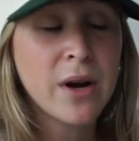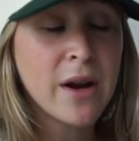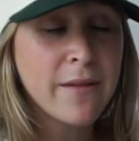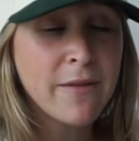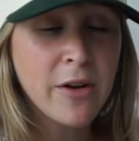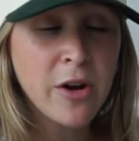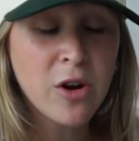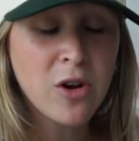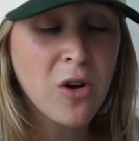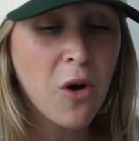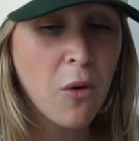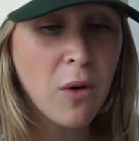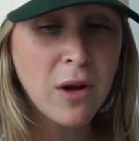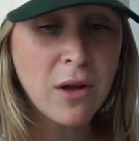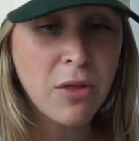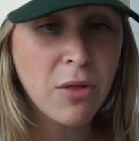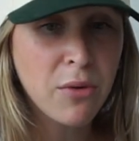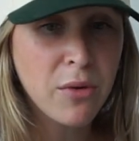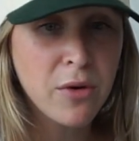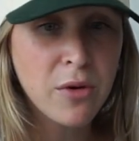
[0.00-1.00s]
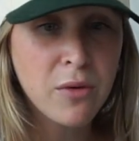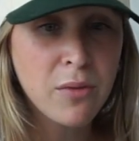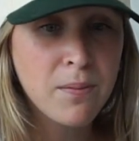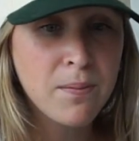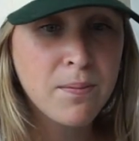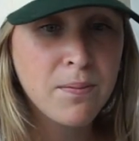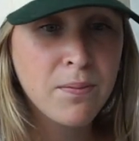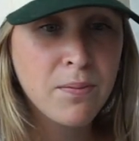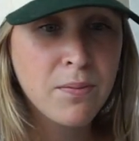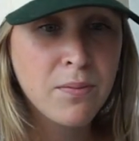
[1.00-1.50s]
Whatever you're going
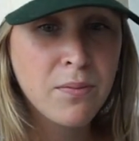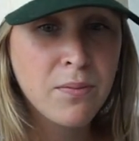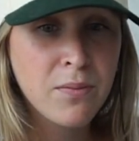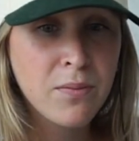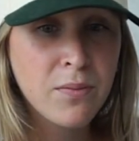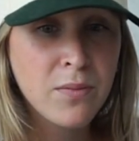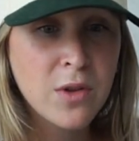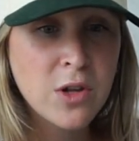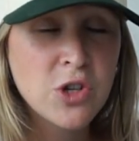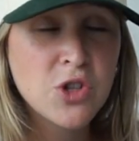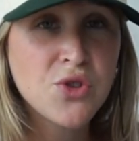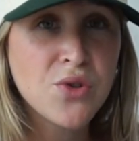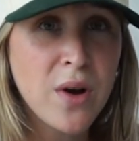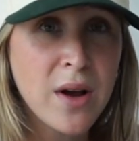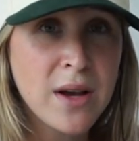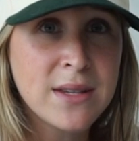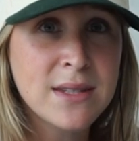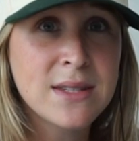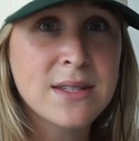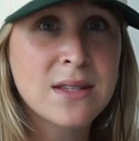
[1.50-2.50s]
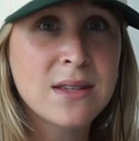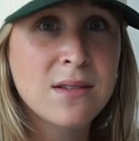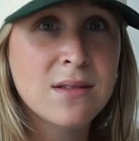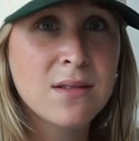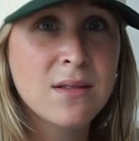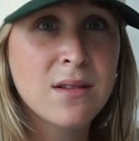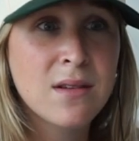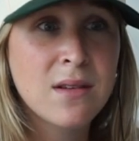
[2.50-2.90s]
through, trust